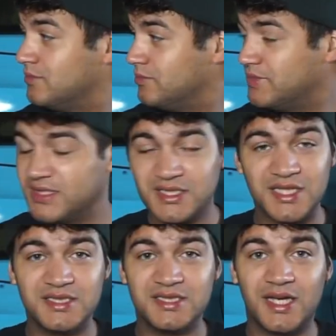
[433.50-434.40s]

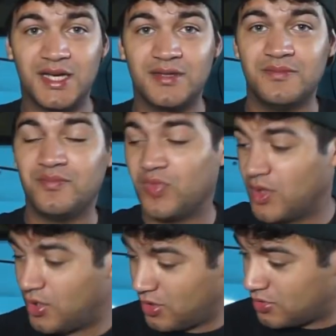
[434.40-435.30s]
besides that,
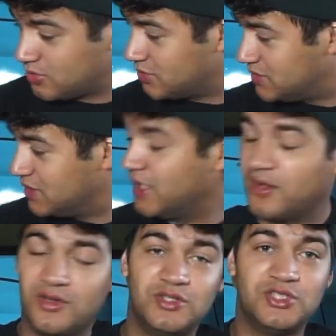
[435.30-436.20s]
all together,